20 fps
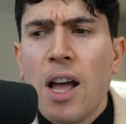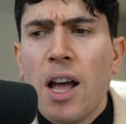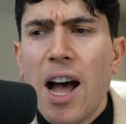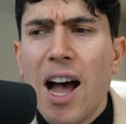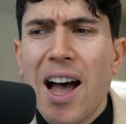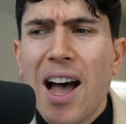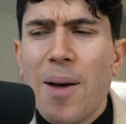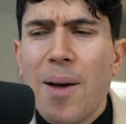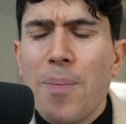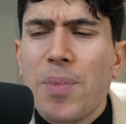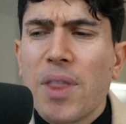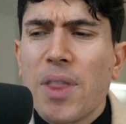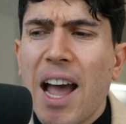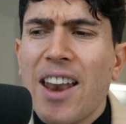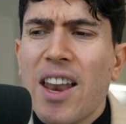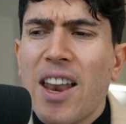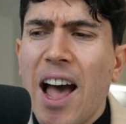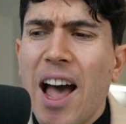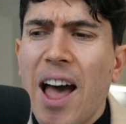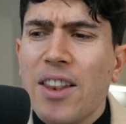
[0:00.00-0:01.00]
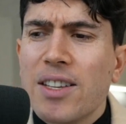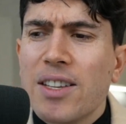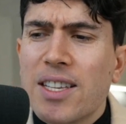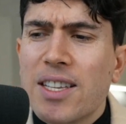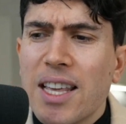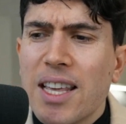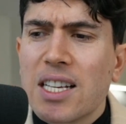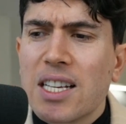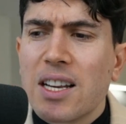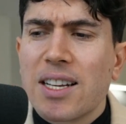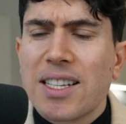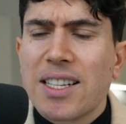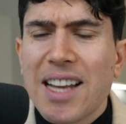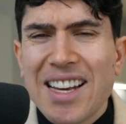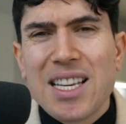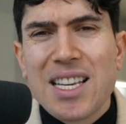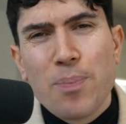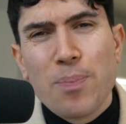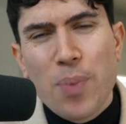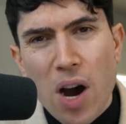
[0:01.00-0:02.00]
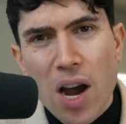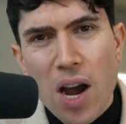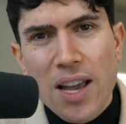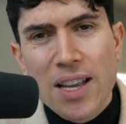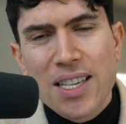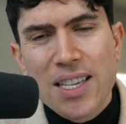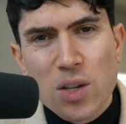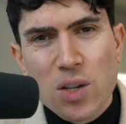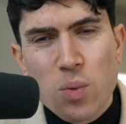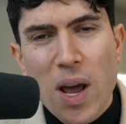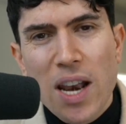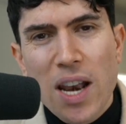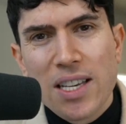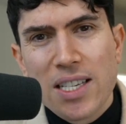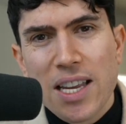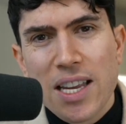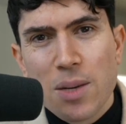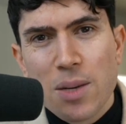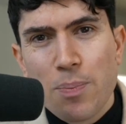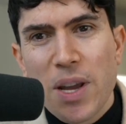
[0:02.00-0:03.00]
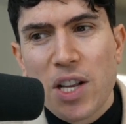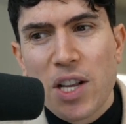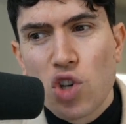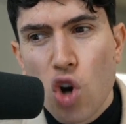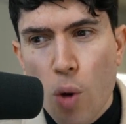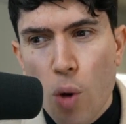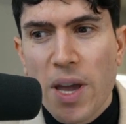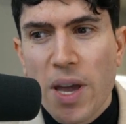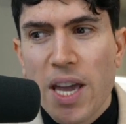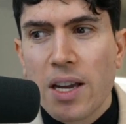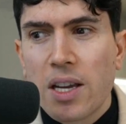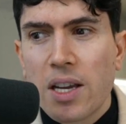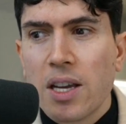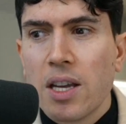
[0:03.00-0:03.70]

And things like data bias as well is a big topic.